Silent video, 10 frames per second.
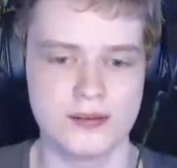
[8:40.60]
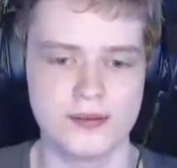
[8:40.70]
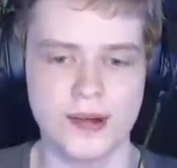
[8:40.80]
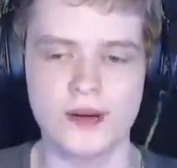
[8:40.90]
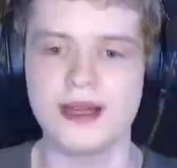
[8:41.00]

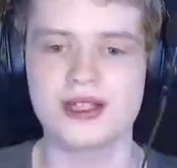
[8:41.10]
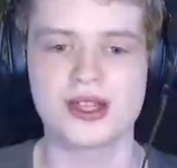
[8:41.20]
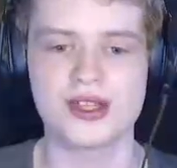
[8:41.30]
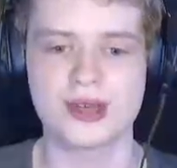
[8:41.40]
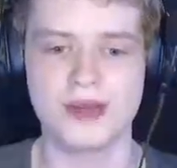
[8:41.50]
Well, it makes
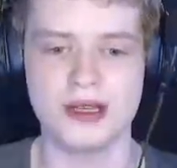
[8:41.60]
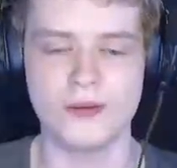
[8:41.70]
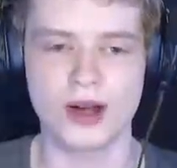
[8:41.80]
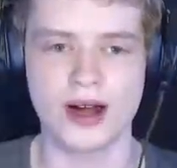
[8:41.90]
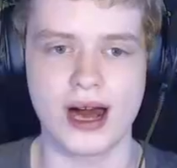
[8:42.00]
sense. I mean,
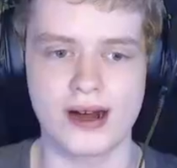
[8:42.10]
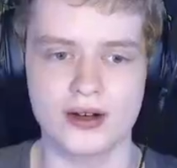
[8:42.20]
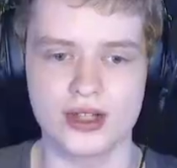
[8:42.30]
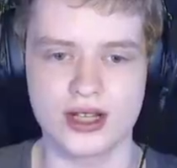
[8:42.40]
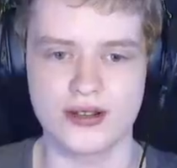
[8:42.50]
we're
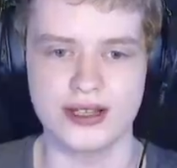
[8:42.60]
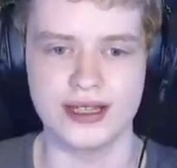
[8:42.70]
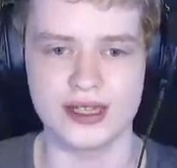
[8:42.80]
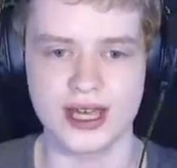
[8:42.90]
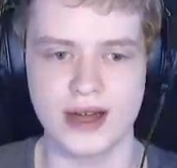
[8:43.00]
hired to clean
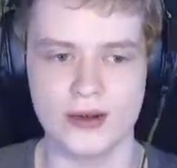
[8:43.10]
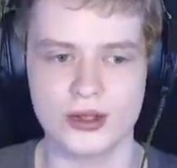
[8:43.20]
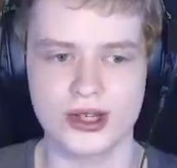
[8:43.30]
this house,